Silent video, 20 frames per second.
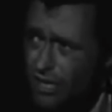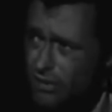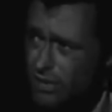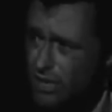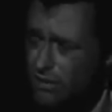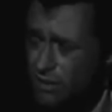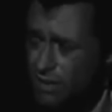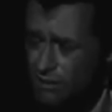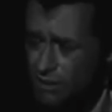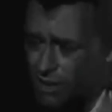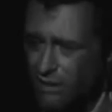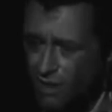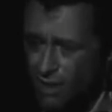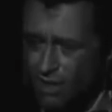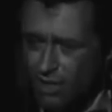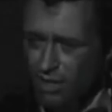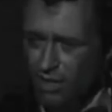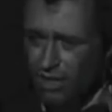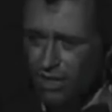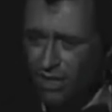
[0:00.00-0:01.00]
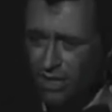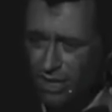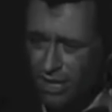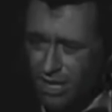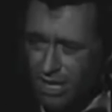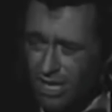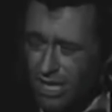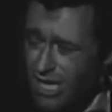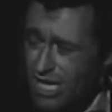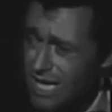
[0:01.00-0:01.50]
weirdest and the
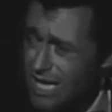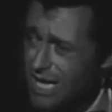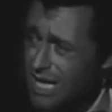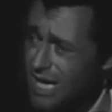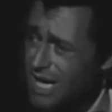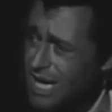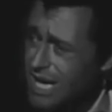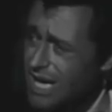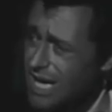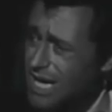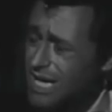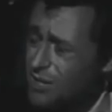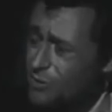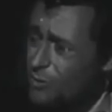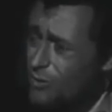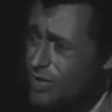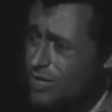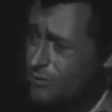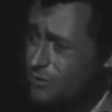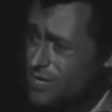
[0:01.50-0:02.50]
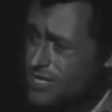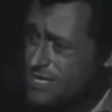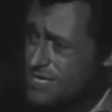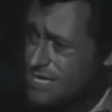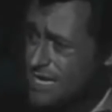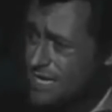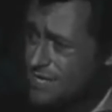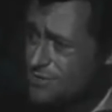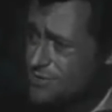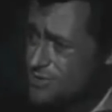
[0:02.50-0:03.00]
wildest. I don't want to make
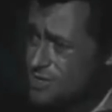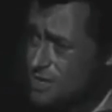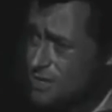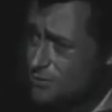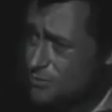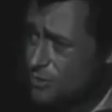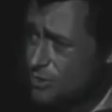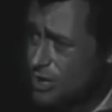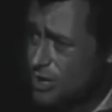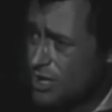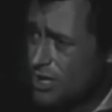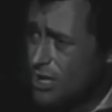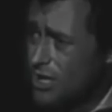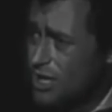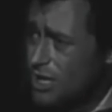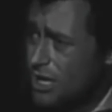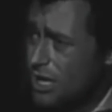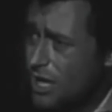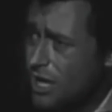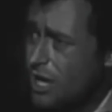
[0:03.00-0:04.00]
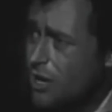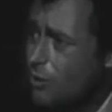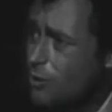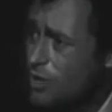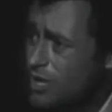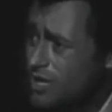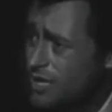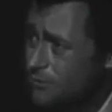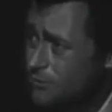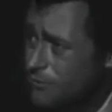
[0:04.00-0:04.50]
statues anymore. I, I
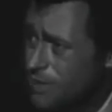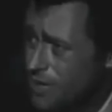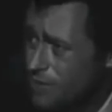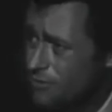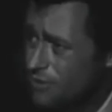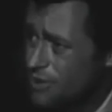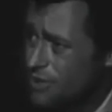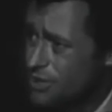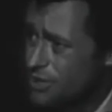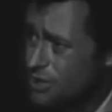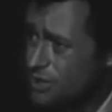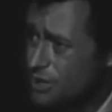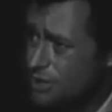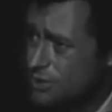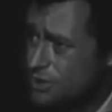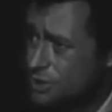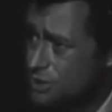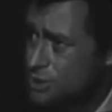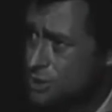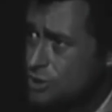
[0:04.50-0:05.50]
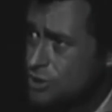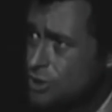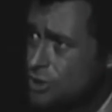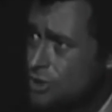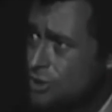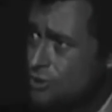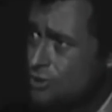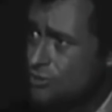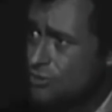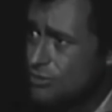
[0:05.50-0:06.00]
want to get married.
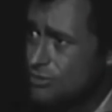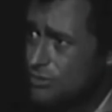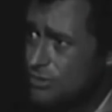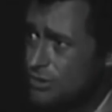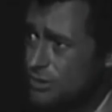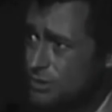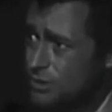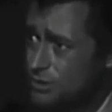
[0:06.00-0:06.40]
To you.